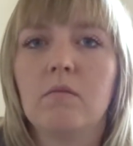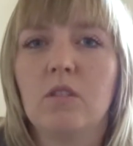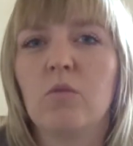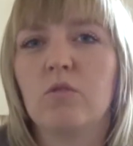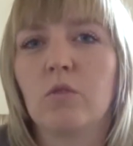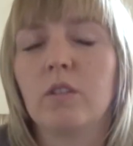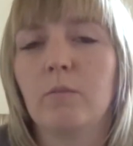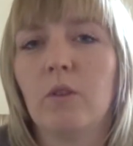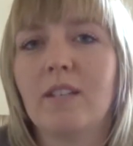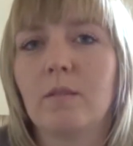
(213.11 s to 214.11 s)
you know,
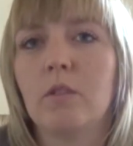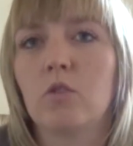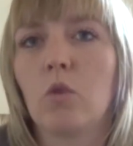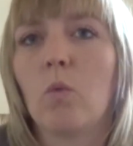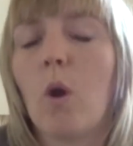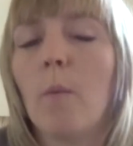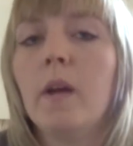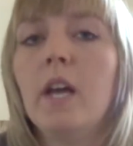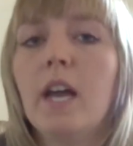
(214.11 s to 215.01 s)
don't wear something so warm.